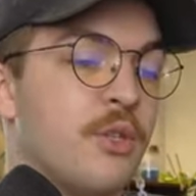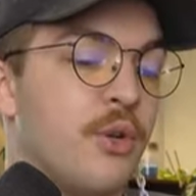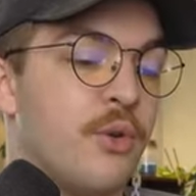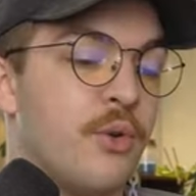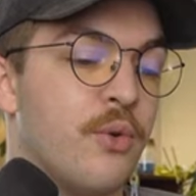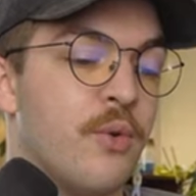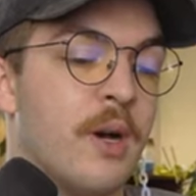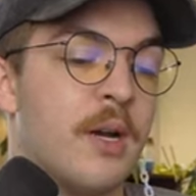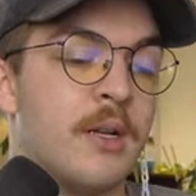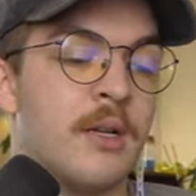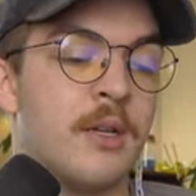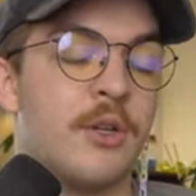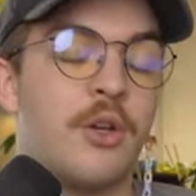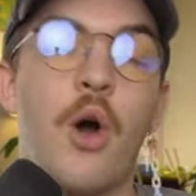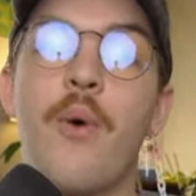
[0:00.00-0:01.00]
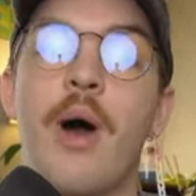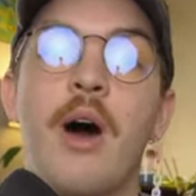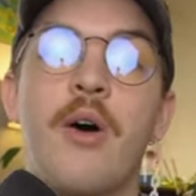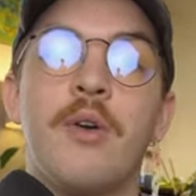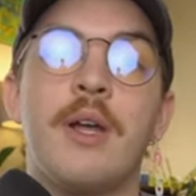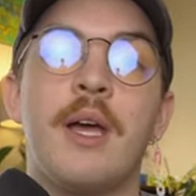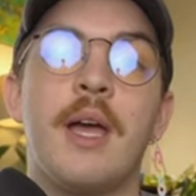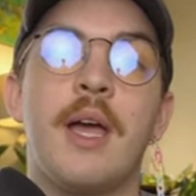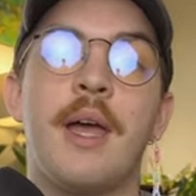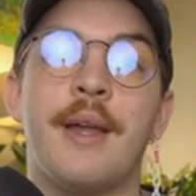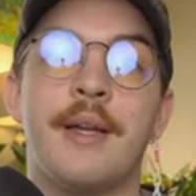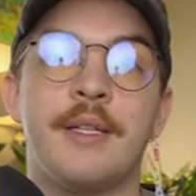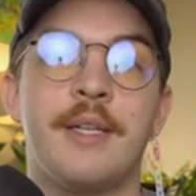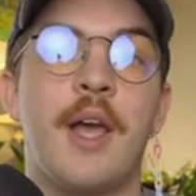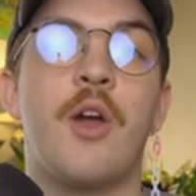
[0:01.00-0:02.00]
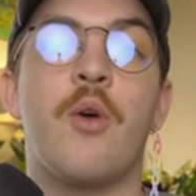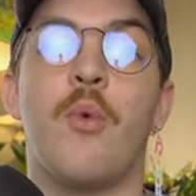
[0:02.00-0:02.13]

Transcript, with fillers: to go out and take a